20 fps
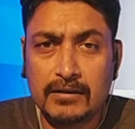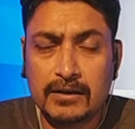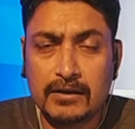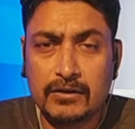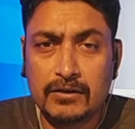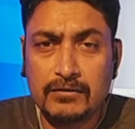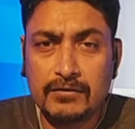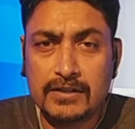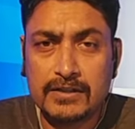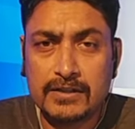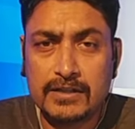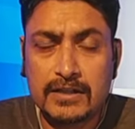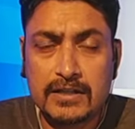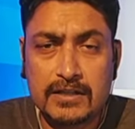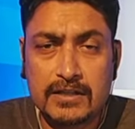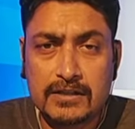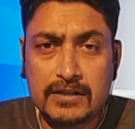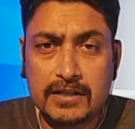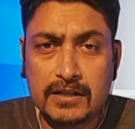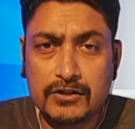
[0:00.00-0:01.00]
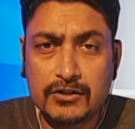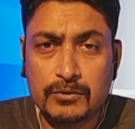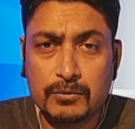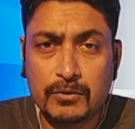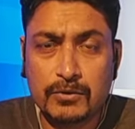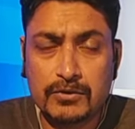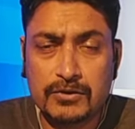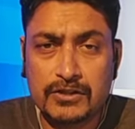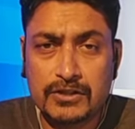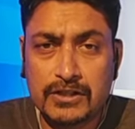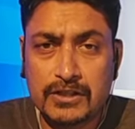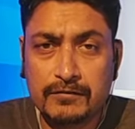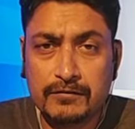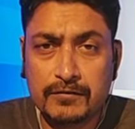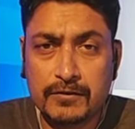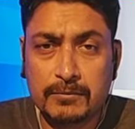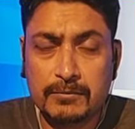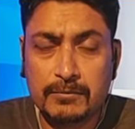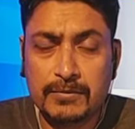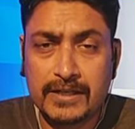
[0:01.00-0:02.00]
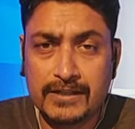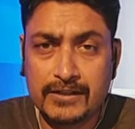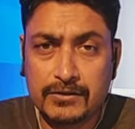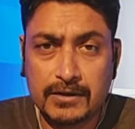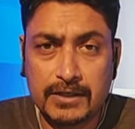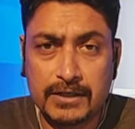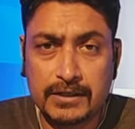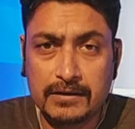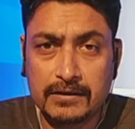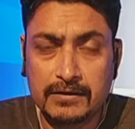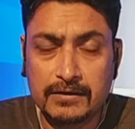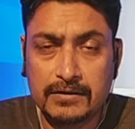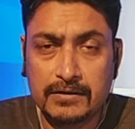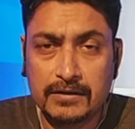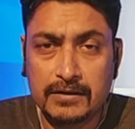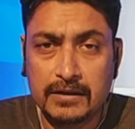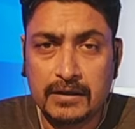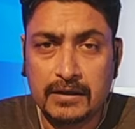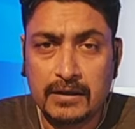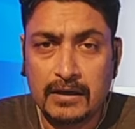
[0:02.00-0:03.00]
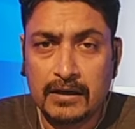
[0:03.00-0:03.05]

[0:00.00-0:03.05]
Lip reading: resilience that you want to see from test cricketers.